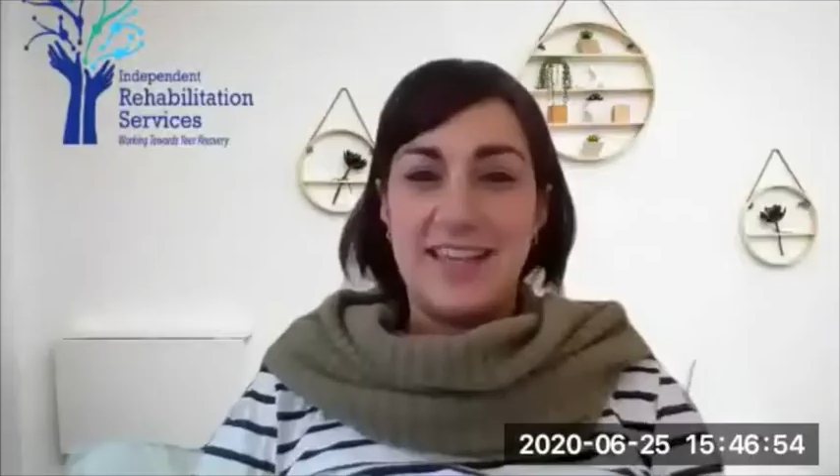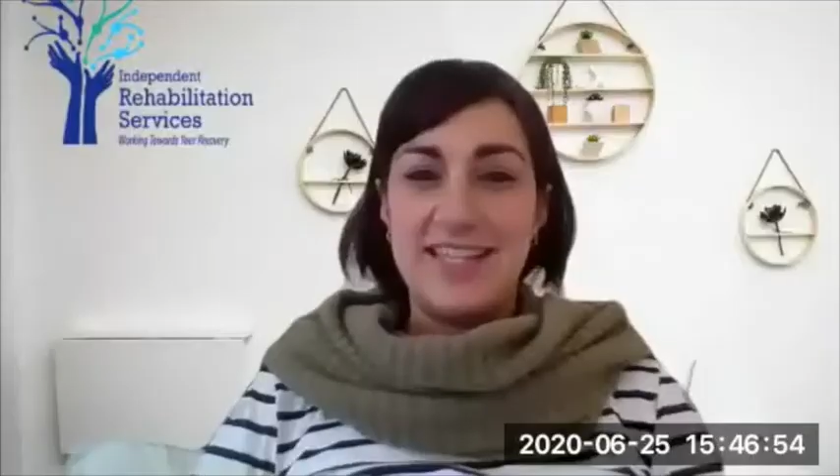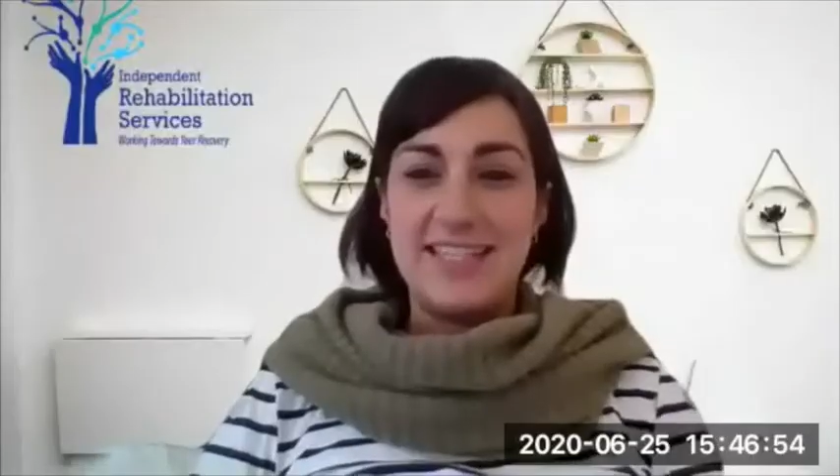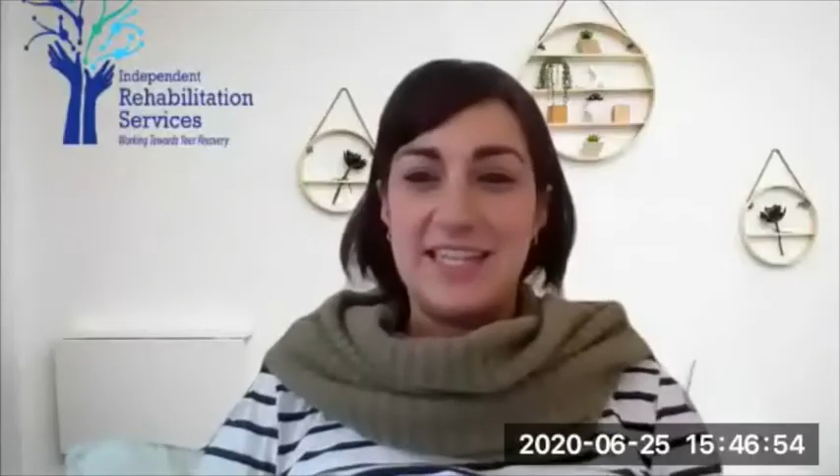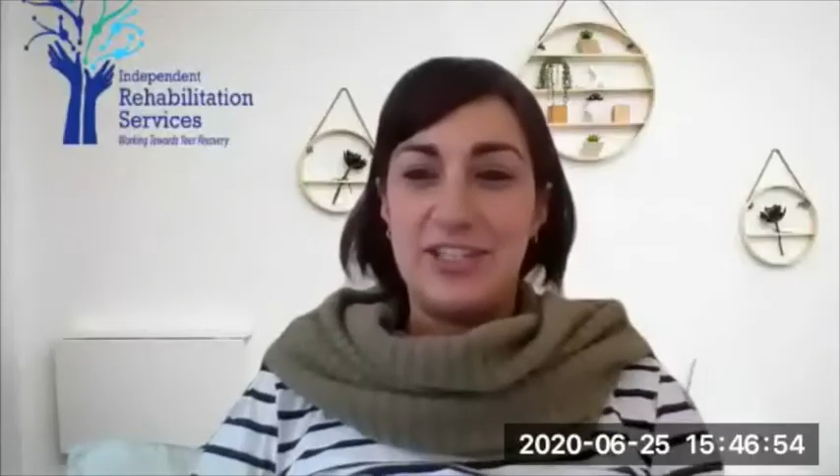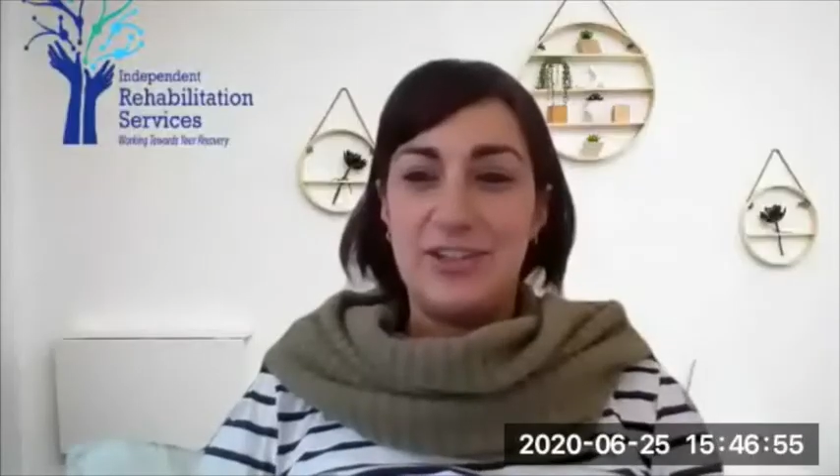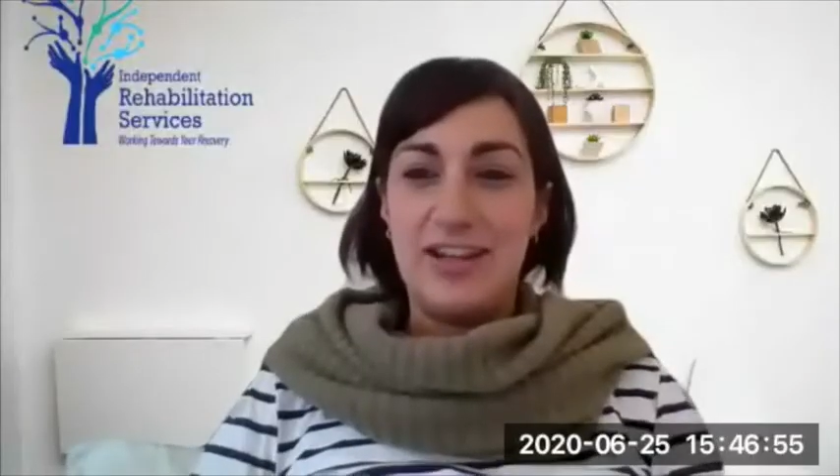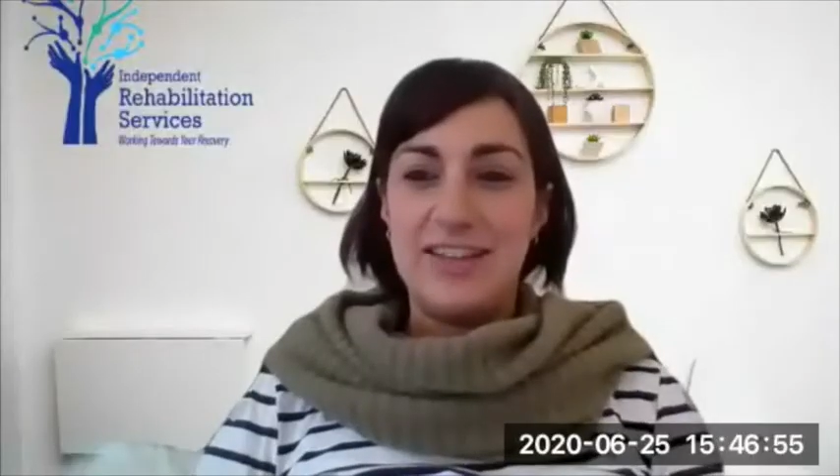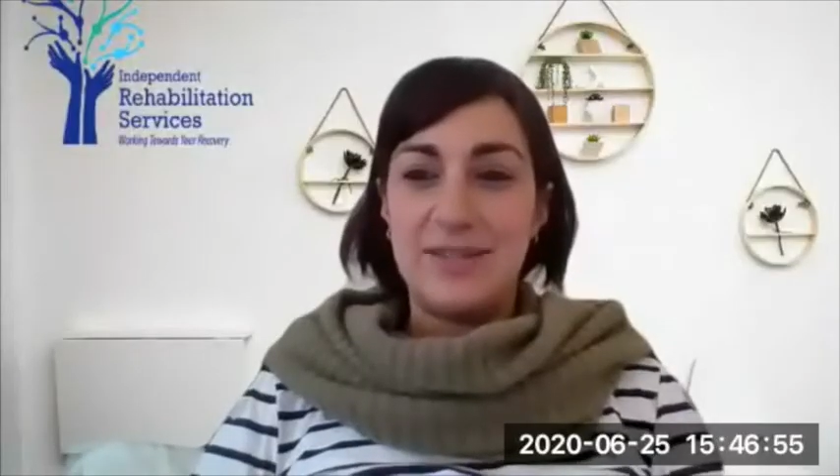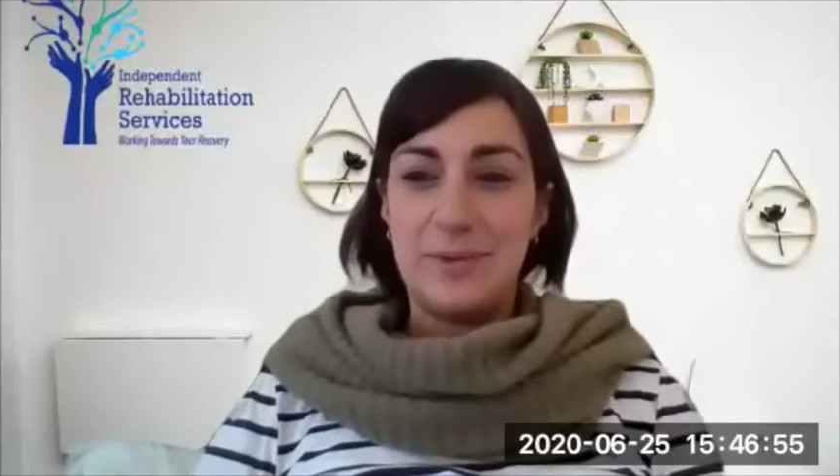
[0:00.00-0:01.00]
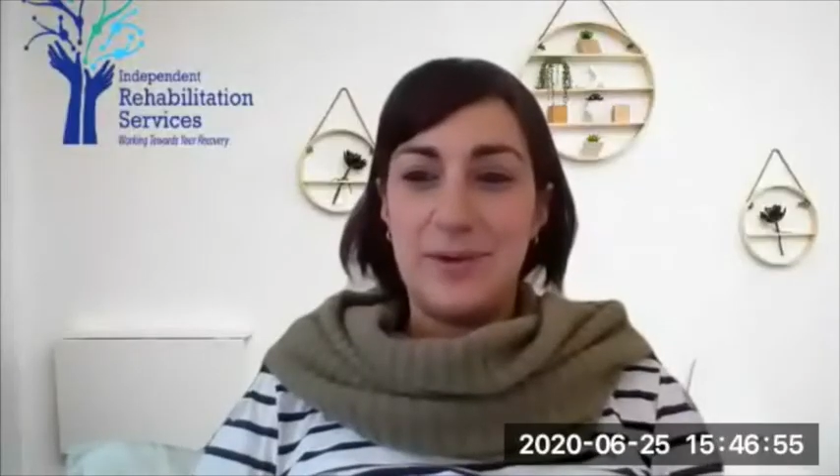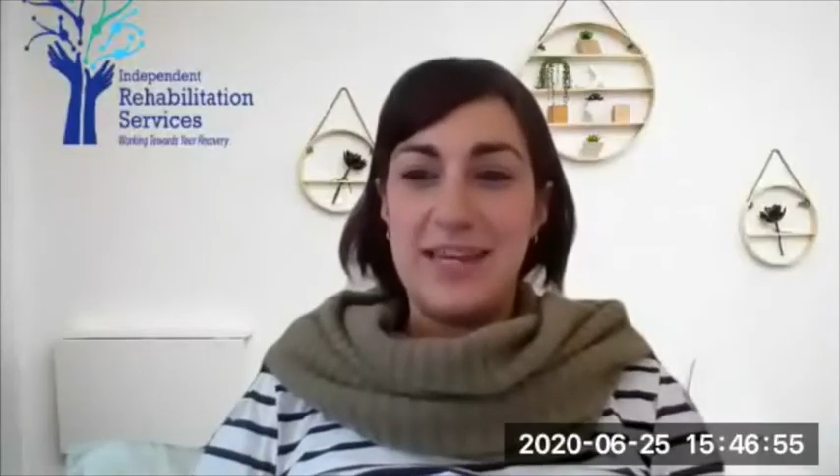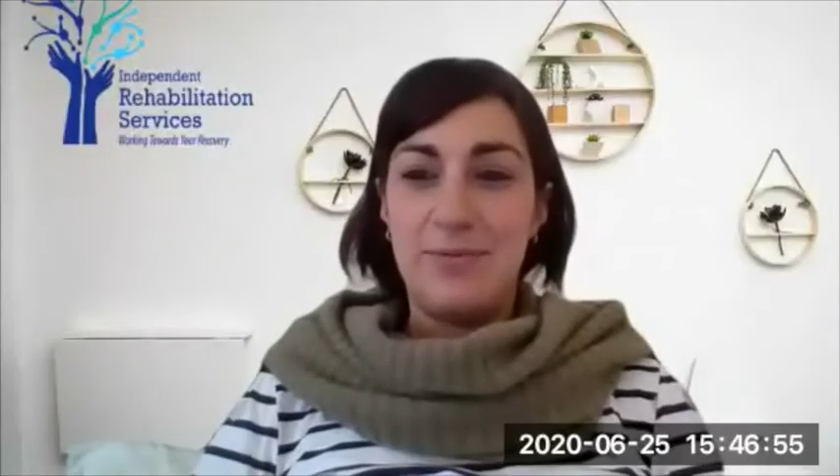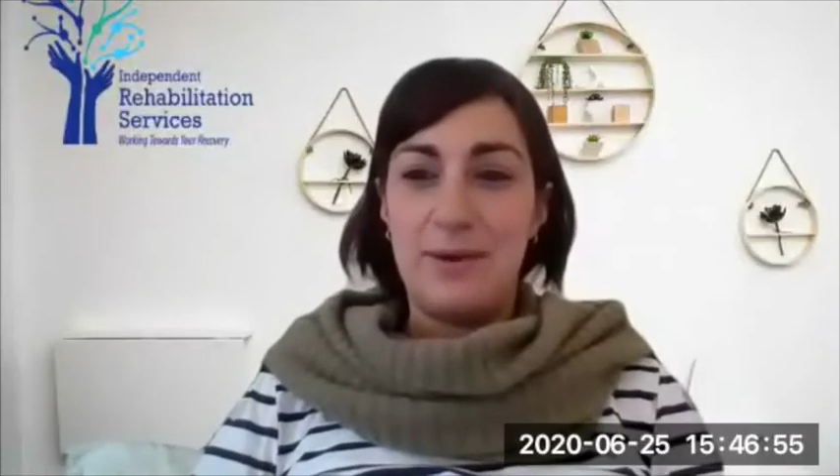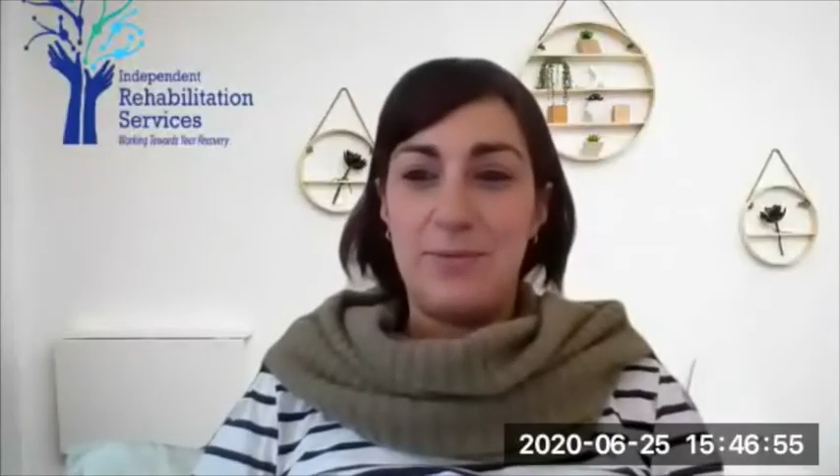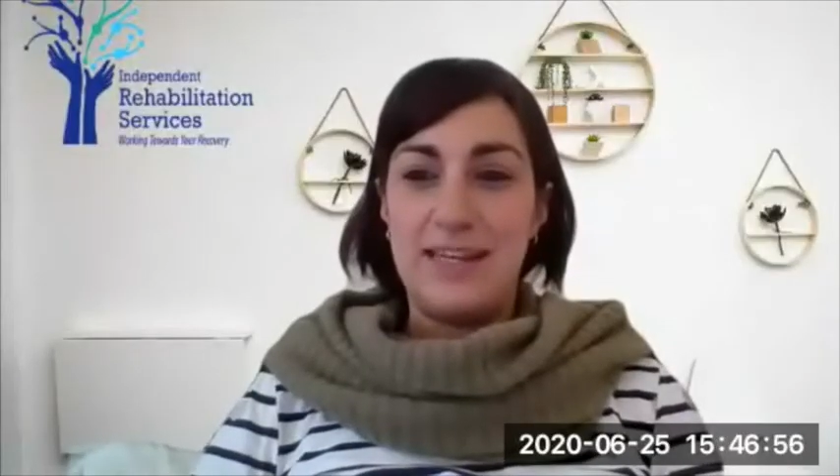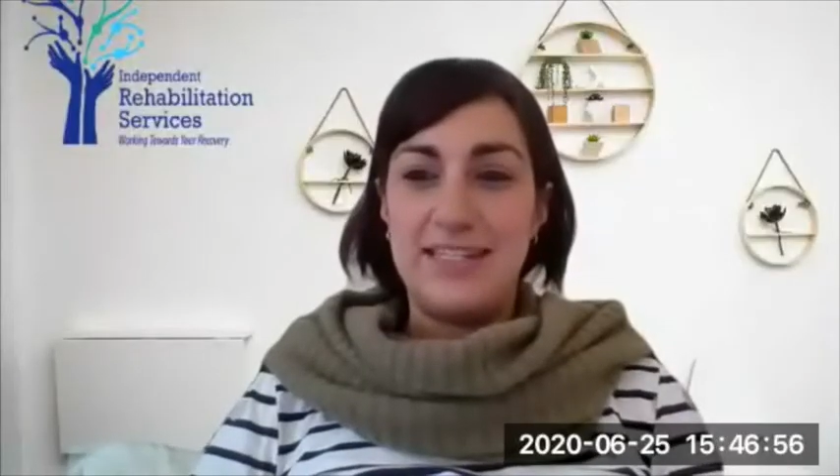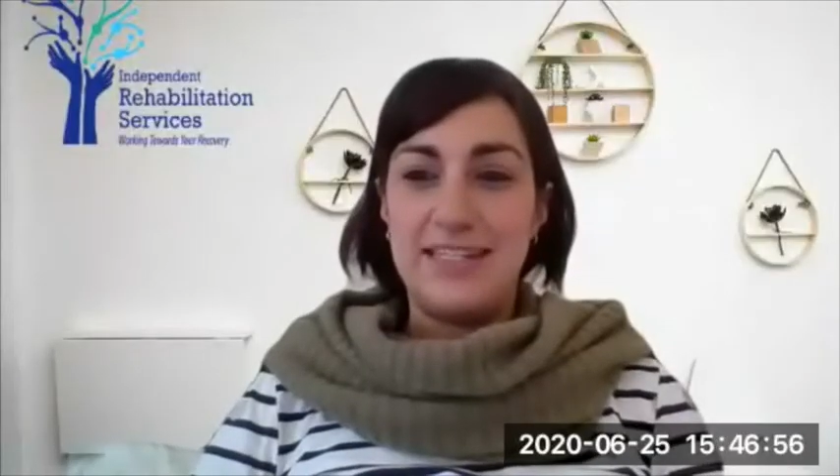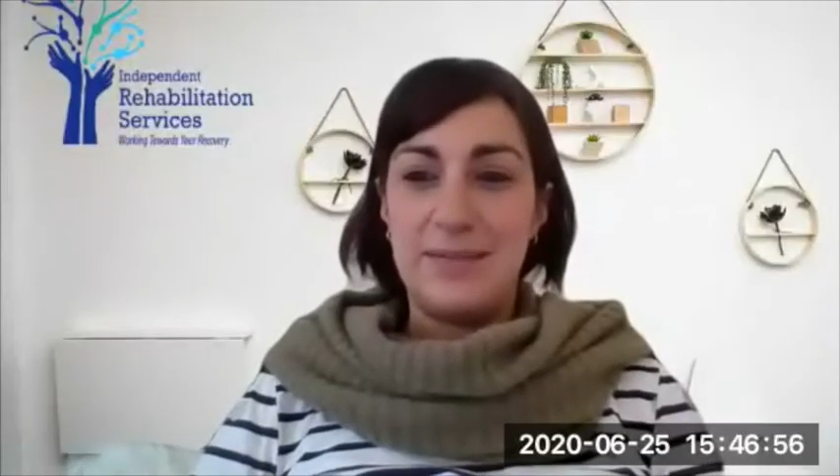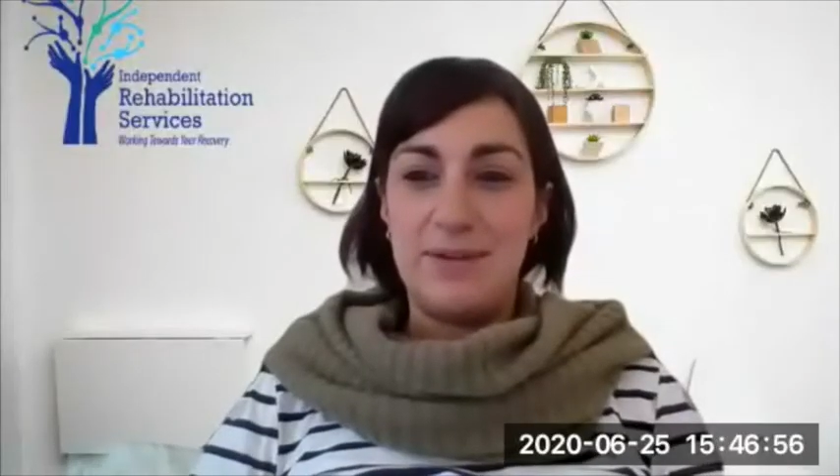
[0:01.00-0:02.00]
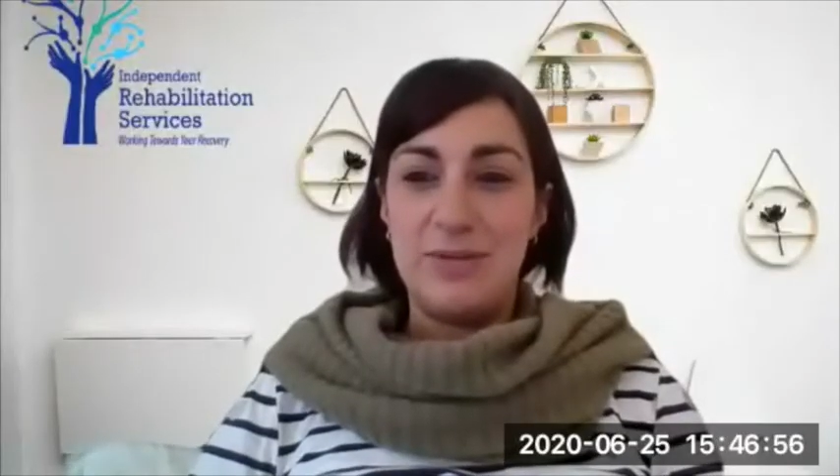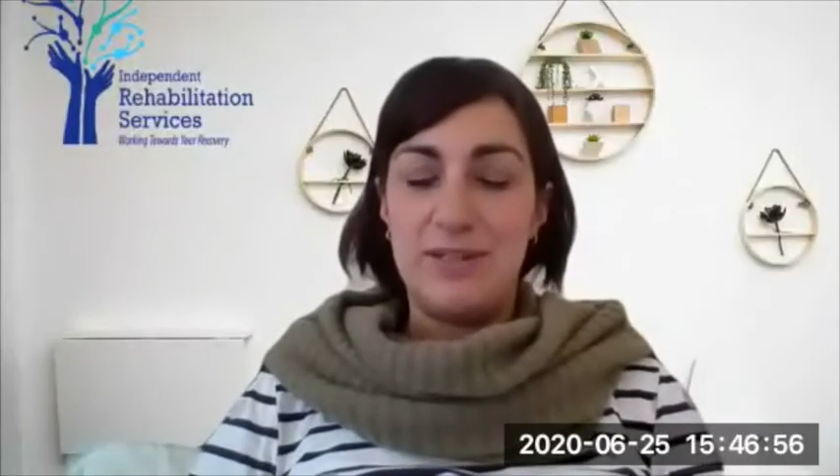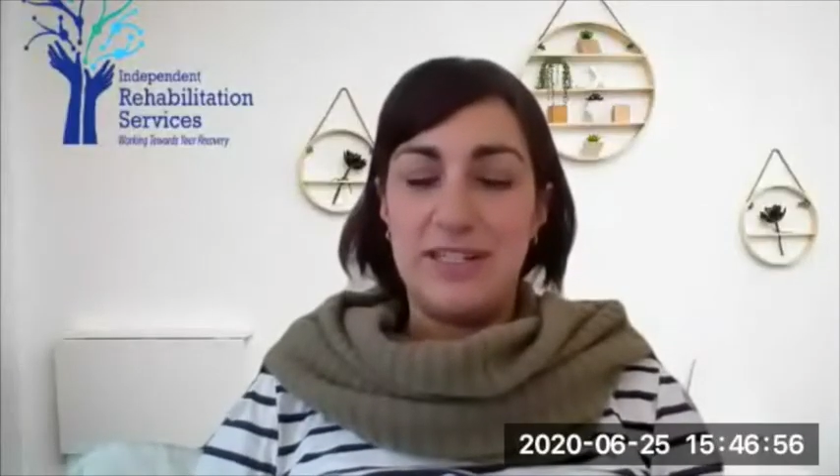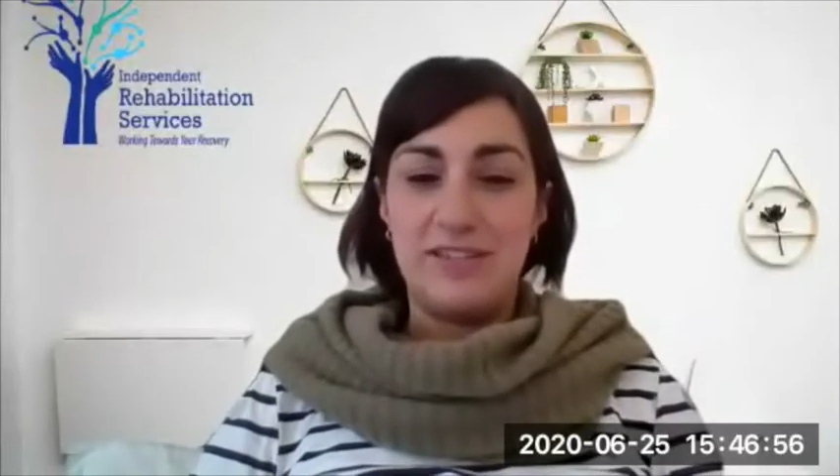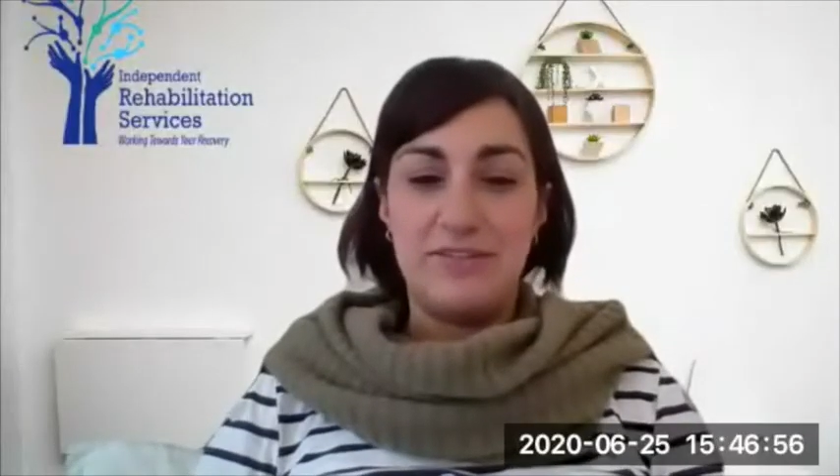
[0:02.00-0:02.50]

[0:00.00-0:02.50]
I sent you last week when we did the measurements